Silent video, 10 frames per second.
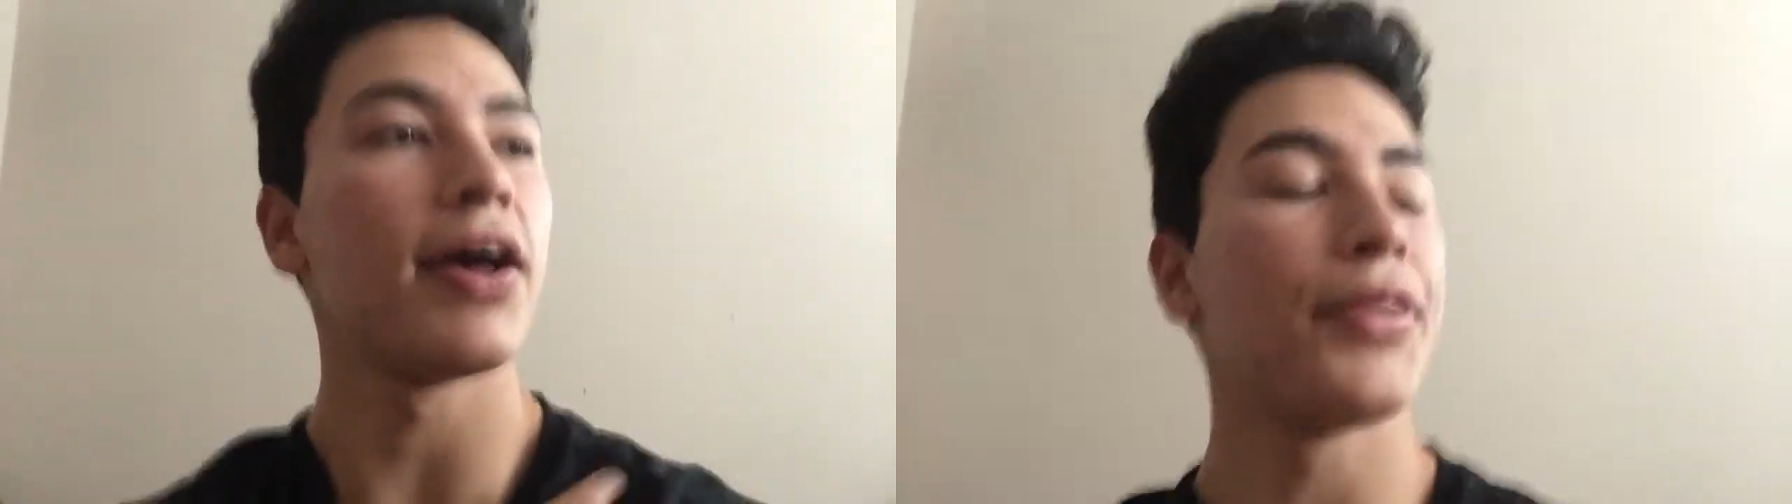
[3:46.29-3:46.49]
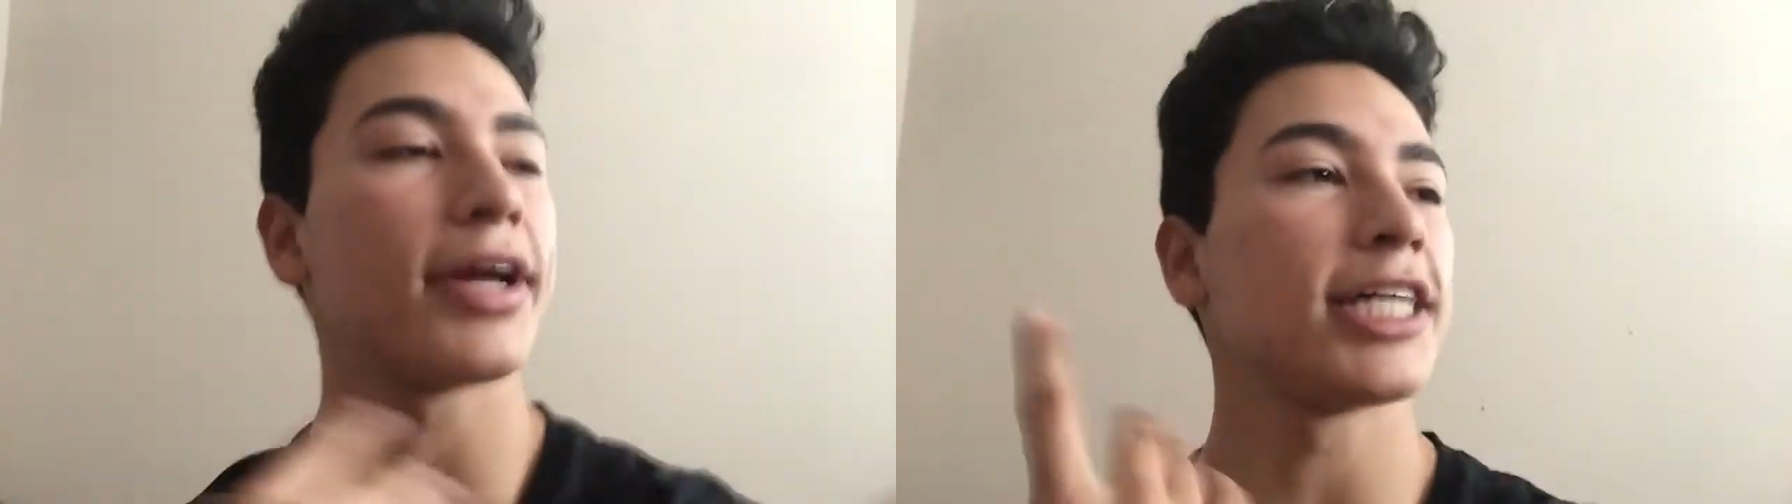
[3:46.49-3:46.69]

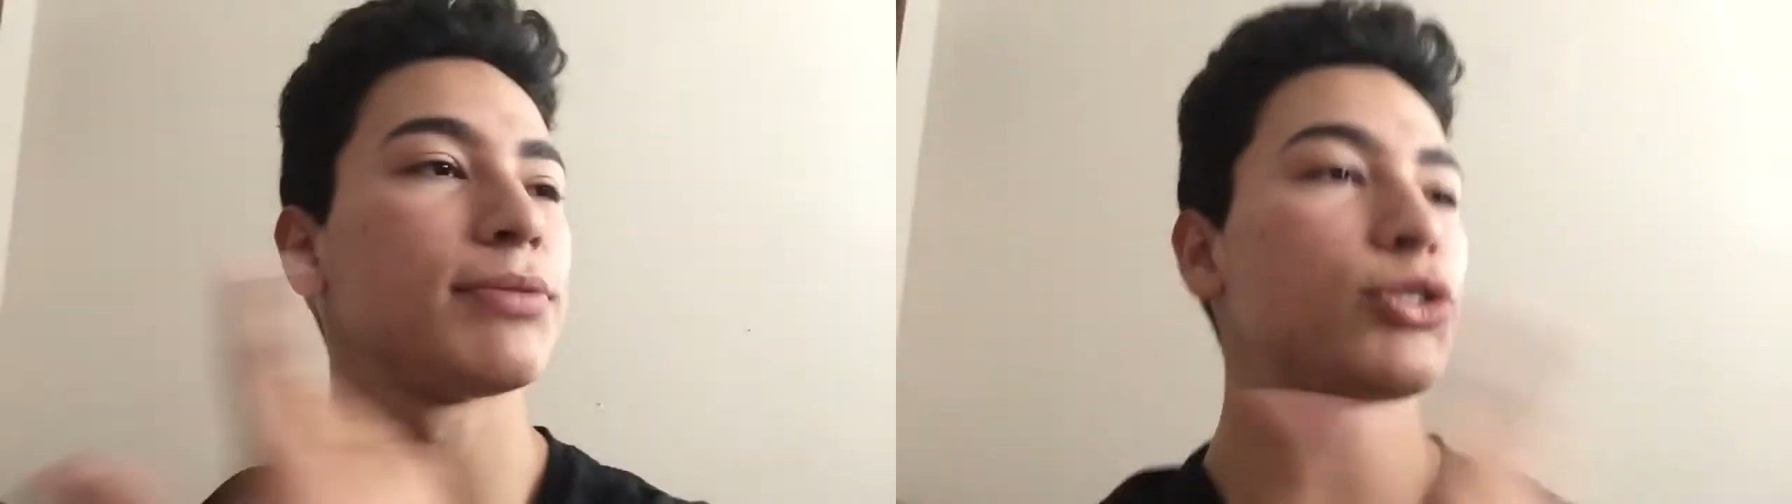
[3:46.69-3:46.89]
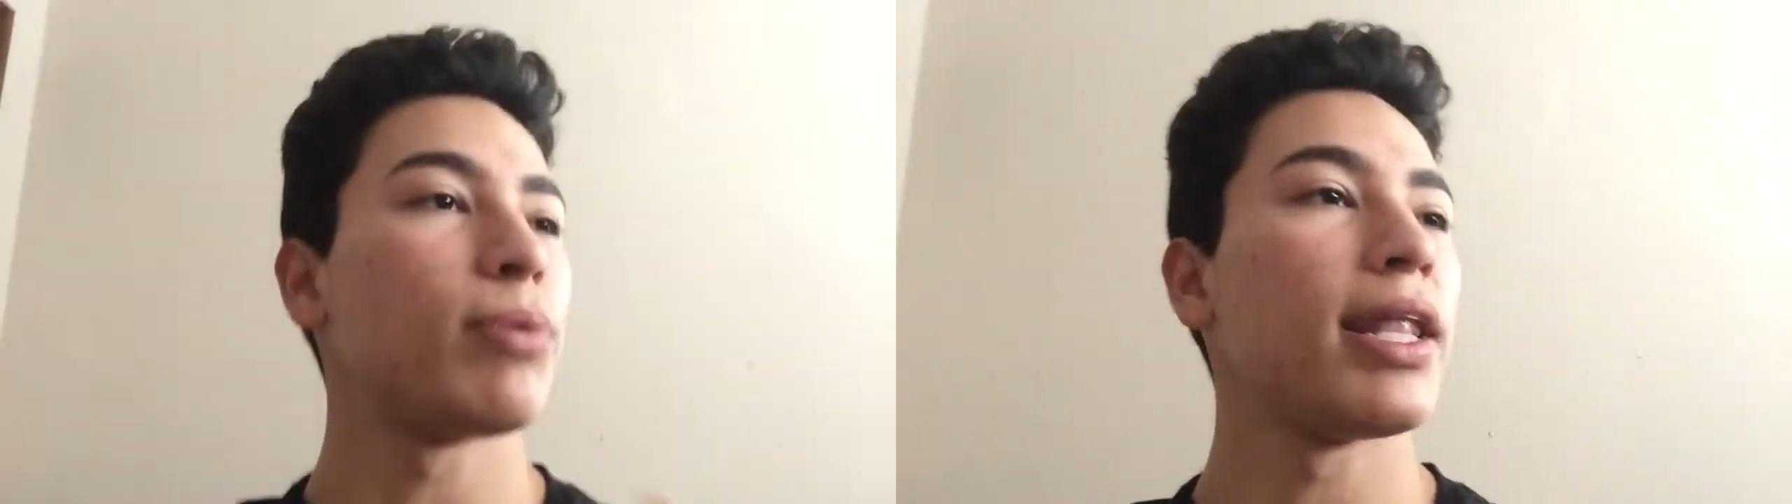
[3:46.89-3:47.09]
and the
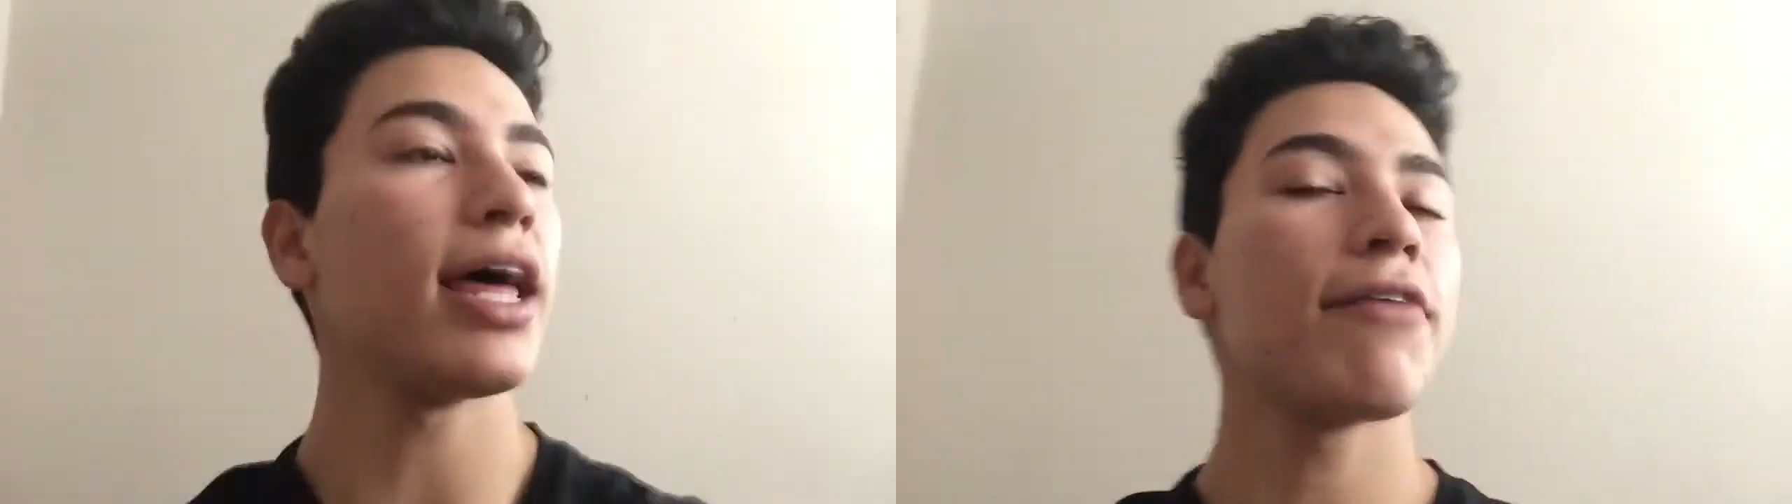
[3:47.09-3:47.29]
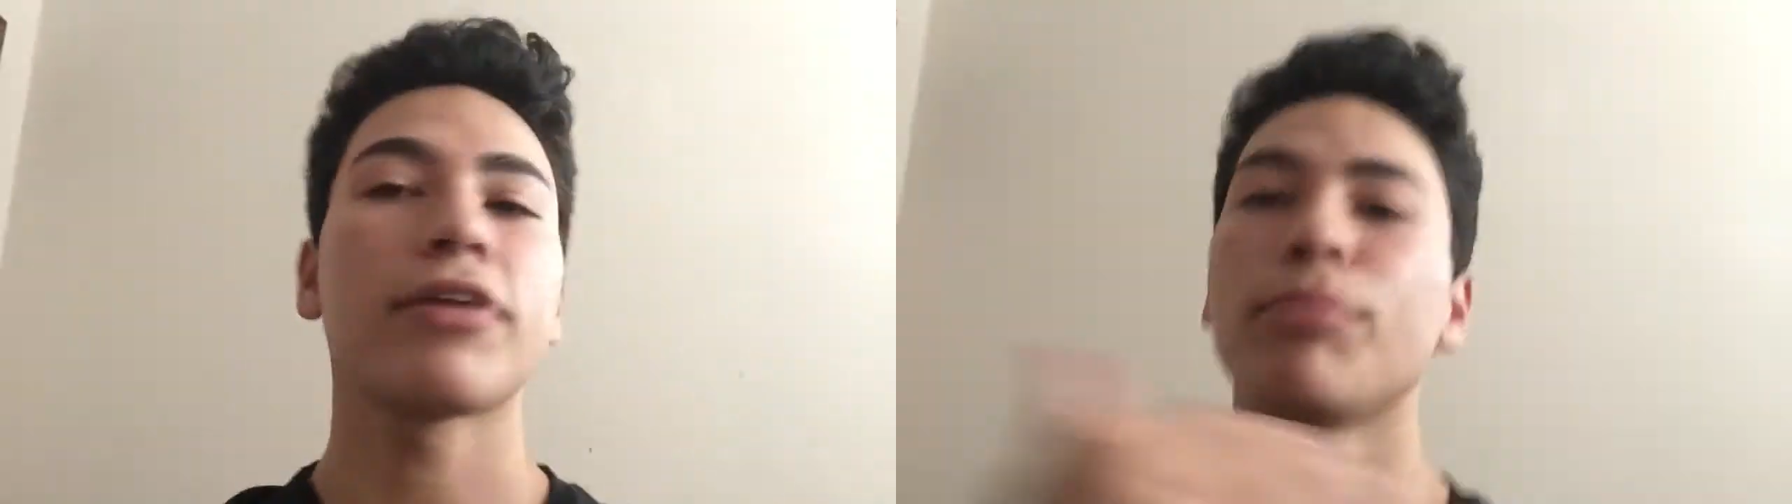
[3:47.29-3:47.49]
customer to my
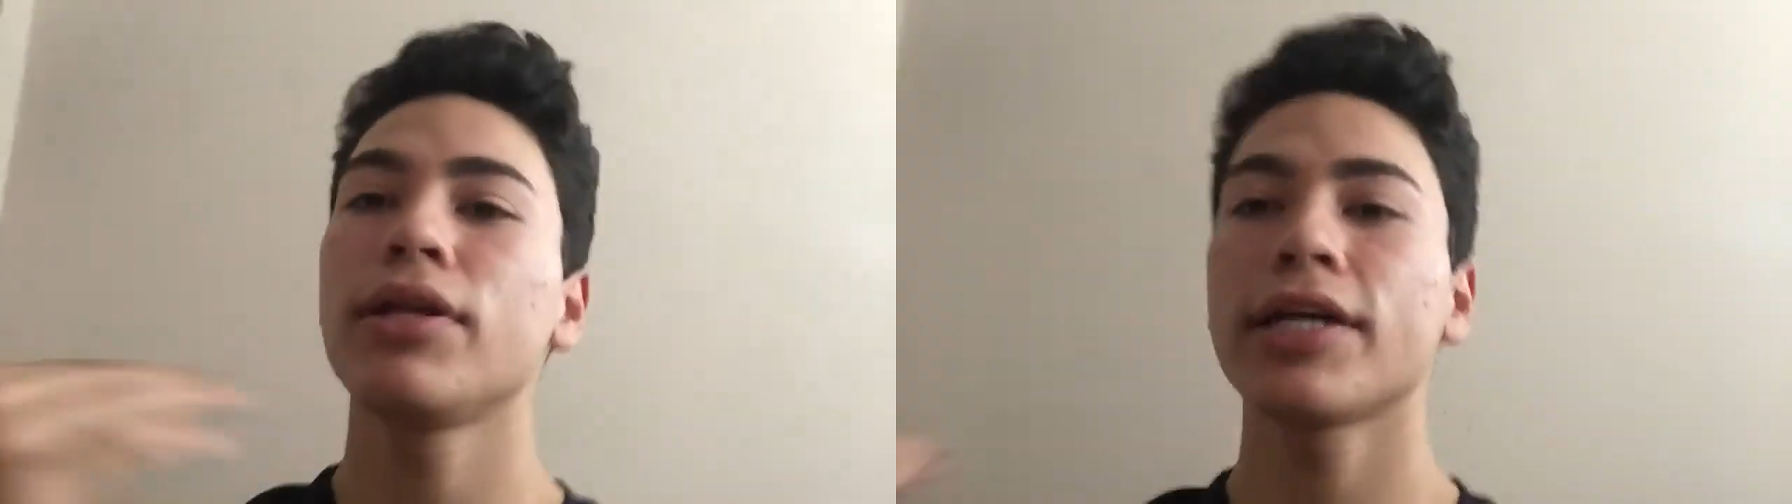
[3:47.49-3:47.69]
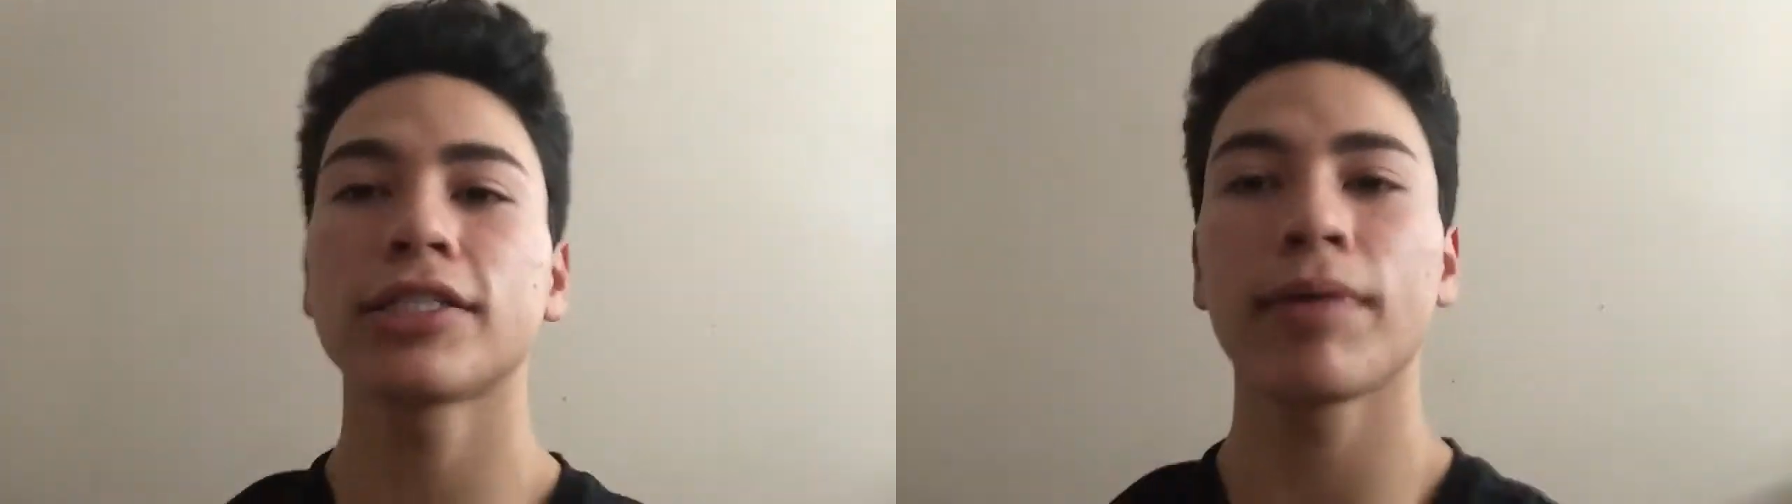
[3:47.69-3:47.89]
left could be
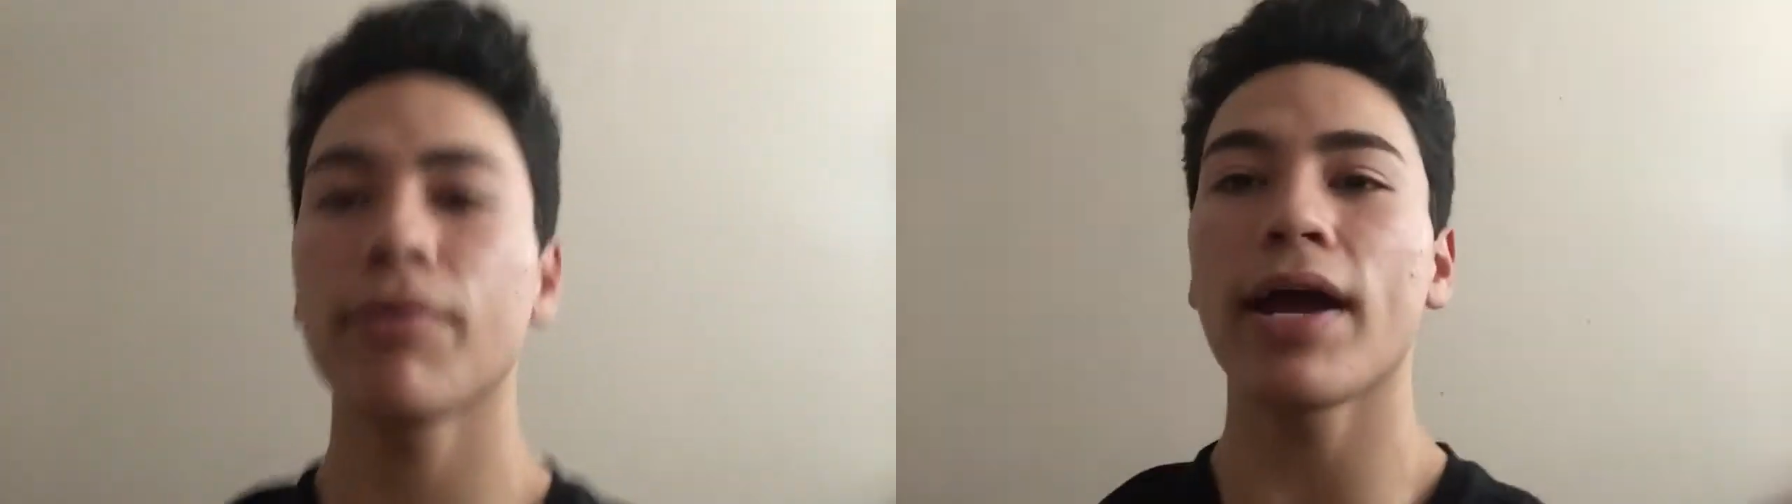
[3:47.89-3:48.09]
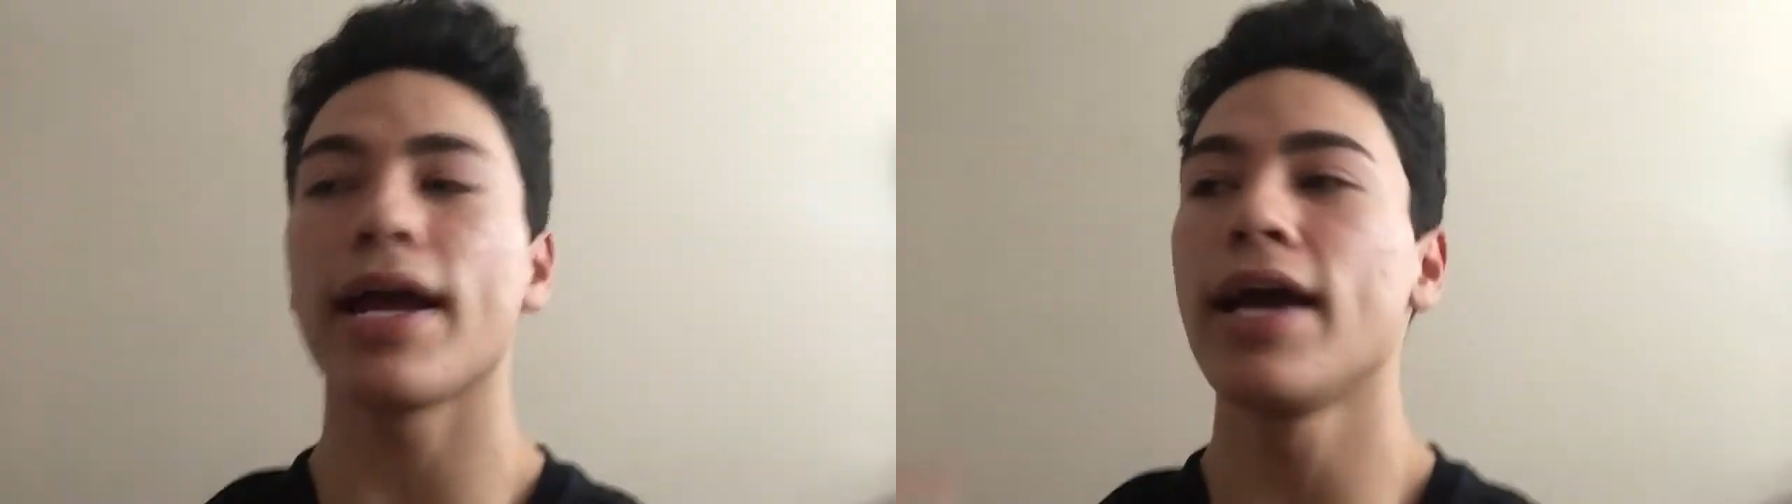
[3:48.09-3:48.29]
looking to my
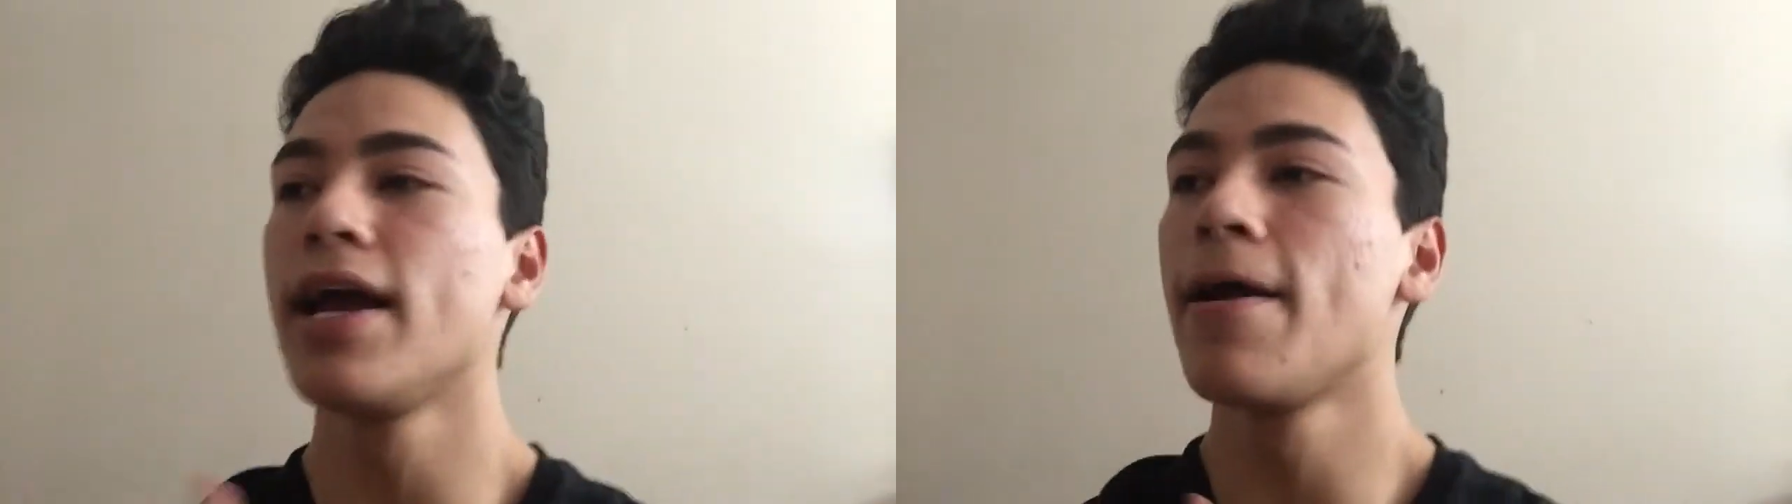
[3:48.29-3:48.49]
right.